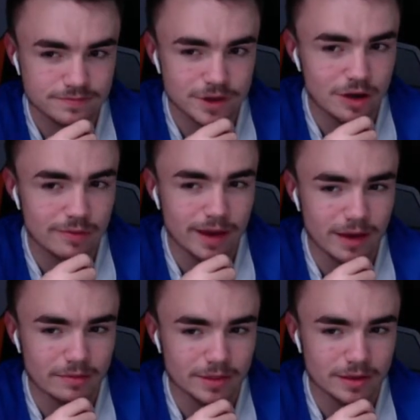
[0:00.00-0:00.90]
I'm
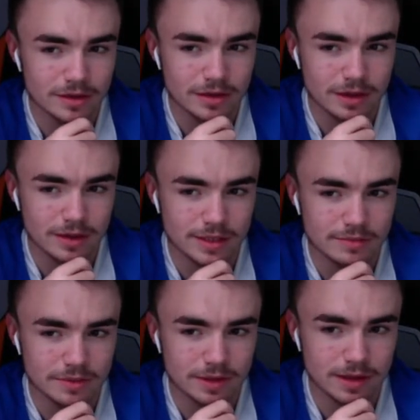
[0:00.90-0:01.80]
absolutely gutted
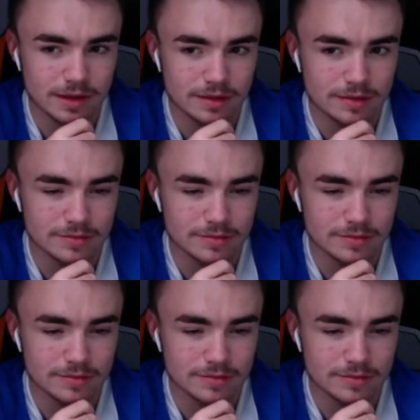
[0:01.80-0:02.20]
with that.